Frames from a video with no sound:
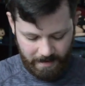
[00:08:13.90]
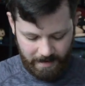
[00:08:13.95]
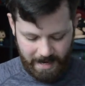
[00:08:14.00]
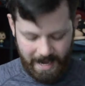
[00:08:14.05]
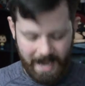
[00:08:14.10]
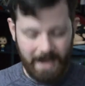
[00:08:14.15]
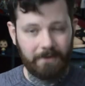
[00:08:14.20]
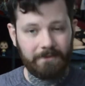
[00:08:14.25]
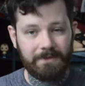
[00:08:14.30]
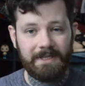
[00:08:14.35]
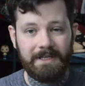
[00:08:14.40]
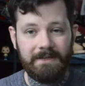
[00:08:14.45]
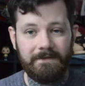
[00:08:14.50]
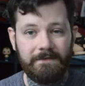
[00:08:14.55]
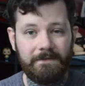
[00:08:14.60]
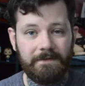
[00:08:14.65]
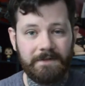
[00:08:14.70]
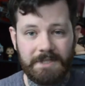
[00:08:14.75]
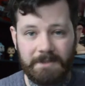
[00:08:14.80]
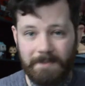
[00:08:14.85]
how they've
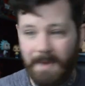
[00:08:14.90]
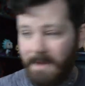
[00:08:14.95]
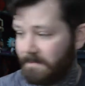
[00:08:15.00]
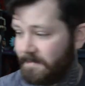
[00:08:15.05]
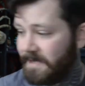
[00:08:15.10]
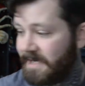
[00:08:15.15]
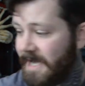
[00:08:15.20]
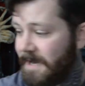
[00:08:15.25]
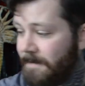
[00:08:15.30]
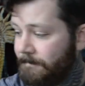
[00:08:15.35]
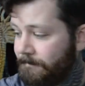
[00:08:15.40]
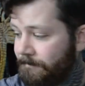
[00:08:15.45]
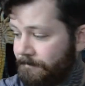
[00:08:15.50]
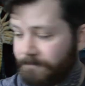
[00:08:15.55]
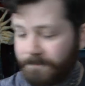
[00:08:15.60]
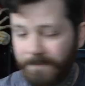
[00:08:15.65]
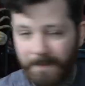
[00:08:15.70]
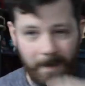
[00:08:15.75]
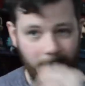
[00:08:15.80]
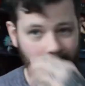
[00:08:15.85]
spelt my name.
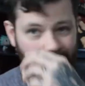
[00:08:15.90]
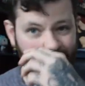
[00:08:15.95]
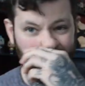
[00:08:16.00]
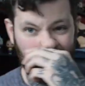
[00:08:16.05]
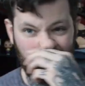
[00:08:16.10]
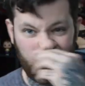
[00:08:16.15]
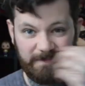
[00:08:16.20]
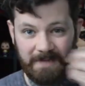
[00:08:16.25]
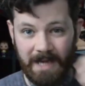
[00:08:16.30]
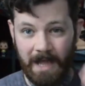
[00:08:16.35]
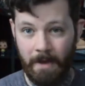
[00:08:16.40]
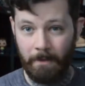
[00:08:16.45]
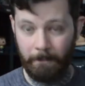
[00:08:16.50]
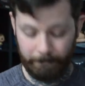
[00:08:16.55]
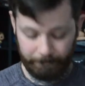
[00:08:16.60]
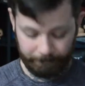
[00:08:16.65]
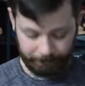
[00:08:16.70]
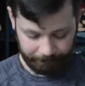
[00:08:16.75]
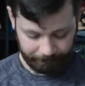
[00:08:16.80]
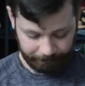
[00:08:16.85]
Uh, now,
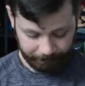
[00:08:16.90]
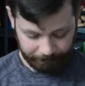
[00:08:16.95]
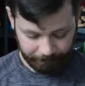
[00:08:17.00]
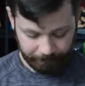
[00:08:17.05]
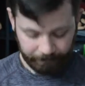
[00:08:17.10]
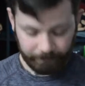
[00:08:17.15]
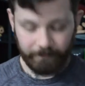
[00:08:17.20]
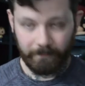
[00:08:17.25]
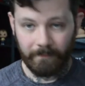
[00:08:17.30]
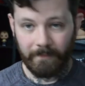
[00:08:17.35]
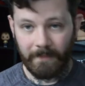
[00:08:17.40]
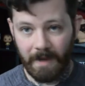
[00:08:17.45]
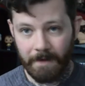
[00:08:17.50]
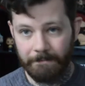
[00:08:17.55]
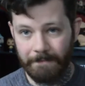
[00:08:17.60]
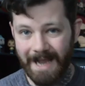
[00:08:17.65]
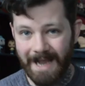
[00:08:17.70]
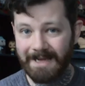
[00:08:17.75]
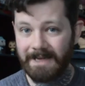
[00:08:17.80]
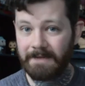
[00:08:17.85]

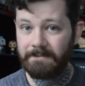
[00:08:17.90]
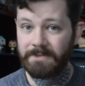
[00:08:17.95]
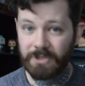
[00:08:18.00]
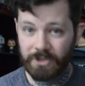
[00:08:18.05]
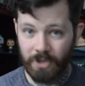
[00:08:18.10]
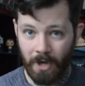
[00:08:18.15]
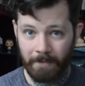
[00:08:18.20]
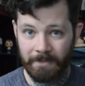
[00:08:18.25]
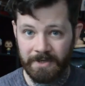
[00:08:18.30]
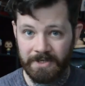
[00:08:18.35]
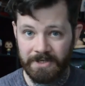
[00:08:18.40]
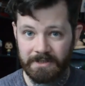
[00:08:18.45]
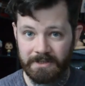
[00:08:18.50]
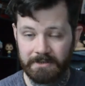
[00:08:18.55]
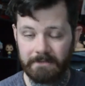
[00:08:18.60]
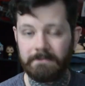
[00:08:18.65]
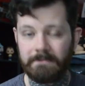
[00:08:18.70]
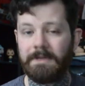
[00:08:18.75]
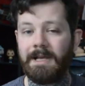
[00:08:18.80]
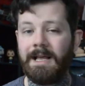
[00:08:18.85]
my name's Thomas.
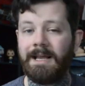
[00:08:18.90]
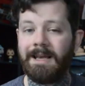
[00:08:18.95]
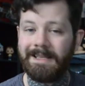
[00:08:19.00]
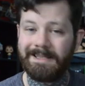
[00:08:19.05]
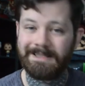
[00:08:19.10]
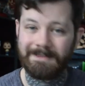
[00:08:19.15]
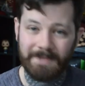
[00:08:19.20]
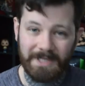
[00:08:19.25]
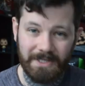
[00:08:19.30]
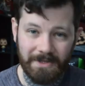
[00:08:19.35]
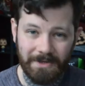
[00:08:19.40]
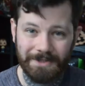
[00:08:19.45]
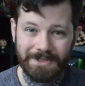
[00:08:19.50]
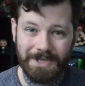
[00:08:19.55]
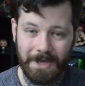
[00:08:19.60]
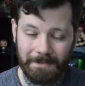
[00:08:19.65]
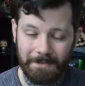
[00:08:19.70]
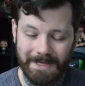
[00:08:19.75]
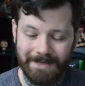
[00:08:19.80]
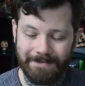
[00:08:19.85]
I like to be called
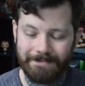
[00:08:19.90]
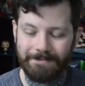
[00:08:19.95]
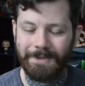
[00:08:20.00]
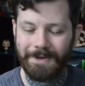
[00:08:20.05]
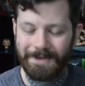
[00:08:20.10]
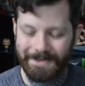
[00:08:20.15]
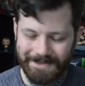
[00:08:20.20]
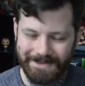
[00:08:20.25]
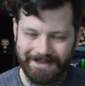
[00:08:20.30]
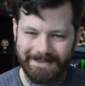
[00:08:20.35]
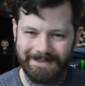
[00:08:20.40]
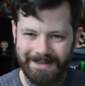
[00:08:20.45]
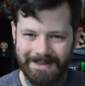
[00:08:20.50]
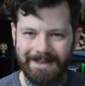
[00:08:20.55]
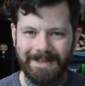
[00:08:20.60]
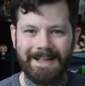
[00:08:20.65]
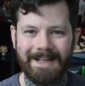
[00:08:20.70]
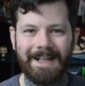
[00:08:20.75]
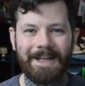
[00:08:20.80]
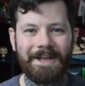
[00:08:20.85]
Tommy,
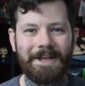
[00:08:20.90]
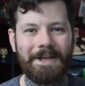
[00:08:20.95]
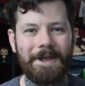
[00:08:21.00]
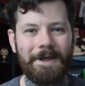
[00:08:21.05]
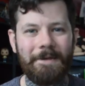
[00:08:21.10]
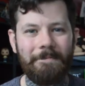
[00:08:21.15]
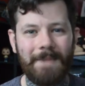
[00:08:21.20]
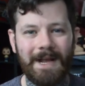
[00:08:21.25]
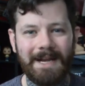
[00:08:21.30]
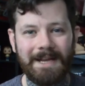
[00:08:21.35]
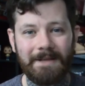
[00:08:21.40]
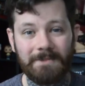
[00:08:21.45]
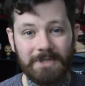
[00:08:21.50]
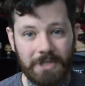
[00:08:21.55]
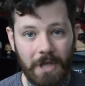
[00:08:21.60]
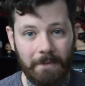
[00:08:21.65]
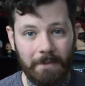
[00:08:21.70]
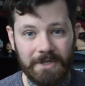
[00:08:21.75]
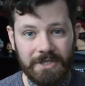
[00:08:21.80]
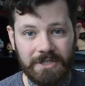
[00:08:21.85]
but uh, my name's
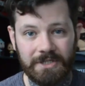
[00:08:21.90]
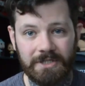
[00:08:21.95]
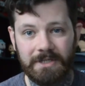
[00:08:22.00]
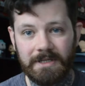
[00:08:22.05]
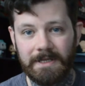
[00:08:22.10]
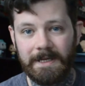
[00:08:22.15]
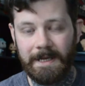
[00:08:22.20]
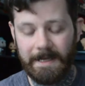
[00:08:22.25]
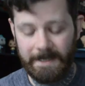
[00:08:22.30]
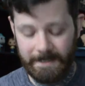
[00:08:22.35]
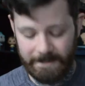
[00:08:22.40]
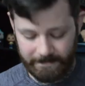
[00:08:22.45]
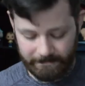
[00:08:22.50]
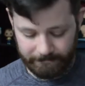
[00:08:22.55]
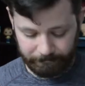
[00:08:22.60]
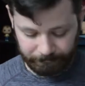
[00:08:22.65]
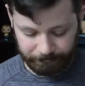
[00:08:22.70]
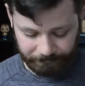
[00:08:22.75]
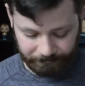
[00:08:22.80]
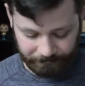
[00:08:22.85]
Thomas.
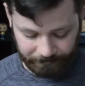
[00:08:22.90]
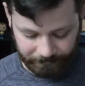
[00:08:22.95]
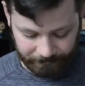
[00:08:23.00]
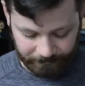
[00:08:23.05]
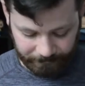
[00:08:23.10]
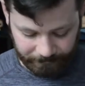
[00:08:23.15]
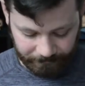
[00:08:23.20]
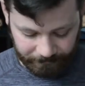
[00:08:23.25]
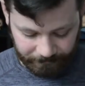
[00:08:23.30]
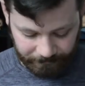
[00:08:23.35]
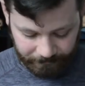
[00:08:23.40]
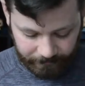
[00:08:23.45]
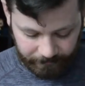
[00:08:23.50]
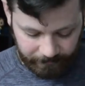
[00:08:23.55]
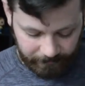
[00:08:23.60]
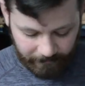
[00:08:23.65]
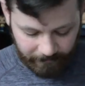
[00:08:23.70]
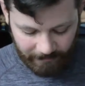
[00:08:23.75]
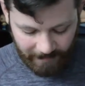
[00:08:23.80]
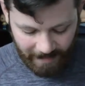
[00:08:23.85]
Um,
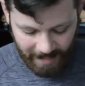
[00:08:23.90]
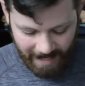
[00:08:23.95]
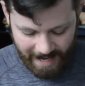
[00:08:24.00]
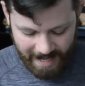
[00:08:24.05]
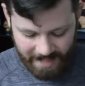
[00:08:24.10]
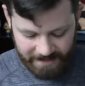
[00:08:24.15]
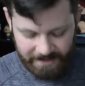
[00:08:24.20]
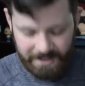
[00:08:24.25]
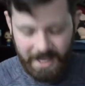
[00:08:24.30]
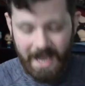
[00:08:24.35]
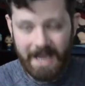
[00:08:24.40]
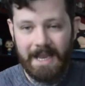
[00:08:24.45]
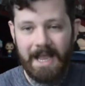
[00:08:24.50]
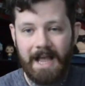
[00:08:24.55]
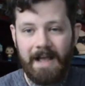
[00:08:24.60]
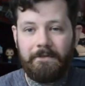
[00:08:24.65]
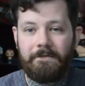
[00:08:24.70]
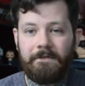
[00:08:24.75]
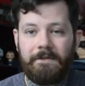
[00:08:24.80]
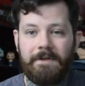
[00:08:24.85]
and they
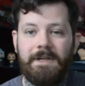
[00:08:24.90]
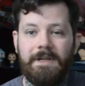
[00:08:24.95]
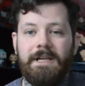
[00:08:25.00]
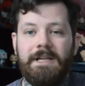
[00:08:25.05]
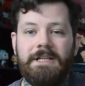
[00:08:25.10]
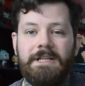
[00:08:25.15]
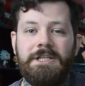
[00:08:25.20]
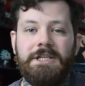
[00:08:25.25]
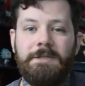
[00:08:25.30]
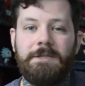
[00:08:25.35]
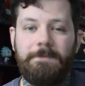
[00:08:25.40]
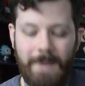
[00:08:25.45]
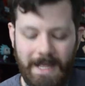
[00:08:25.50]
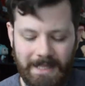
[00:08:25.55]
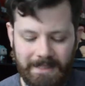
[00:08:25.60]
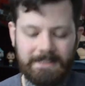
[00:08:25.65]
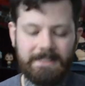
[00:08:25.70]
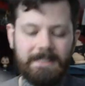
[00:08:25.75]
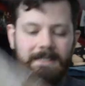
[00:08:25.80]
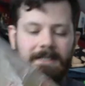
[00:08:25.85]
have
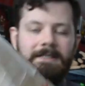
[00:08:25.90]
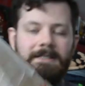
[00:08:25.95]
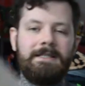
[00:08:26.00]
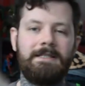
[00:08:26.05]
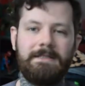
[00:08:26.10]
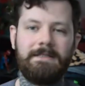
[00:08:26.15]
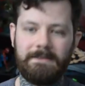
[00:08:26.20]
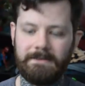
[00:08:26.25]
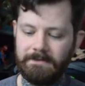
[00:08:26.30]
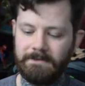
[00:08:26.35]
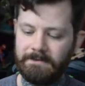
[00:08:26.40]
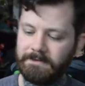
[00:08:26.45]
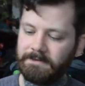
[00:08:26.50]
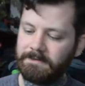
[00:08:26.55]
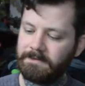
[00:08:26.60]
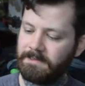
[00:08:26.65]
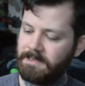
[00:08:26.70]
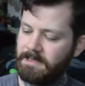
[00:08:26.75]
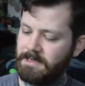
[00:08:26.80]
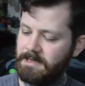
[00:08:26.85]
spelt it
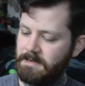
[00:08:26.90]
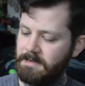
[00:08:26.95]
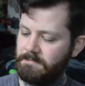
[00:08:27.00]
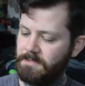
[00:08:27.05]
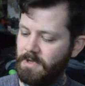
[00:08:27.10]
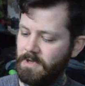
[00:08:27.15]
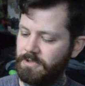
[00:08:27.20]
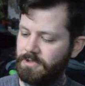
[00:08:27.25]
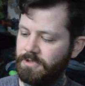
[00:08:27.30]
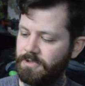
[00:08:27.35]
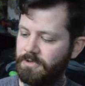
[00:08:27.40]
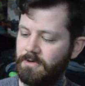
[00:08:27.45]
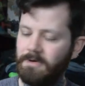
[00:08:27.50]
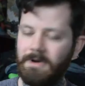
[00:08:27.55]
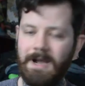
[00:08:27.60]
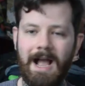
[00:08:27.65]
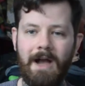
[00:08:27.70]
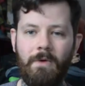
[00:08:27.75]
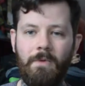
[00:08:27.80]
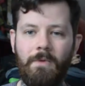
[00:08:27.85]
not sure
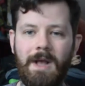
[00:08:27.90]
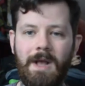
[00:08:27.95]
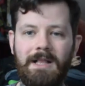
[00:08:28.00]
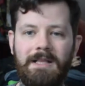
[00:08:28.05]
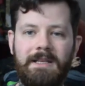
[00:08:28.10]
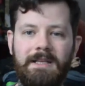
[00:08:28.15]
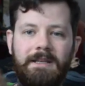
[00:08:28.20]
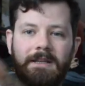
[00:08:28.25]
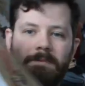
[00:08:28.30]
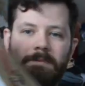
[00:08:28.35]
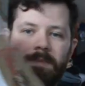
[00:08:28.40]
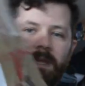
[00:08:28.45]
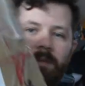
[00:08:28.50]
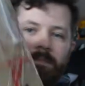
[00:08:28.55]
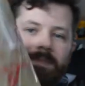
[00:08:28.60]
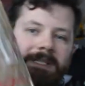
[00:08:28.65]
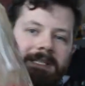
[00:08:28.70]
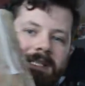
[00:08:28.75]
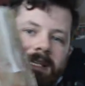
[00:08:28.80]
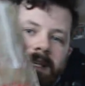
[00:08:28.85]
how well you're going to be able
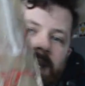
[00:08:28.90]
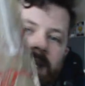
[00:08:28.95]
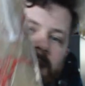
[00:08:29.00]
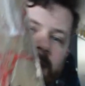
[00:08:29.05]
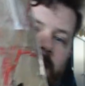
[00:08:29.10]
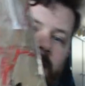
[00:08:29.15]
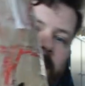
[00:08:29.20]
to see it.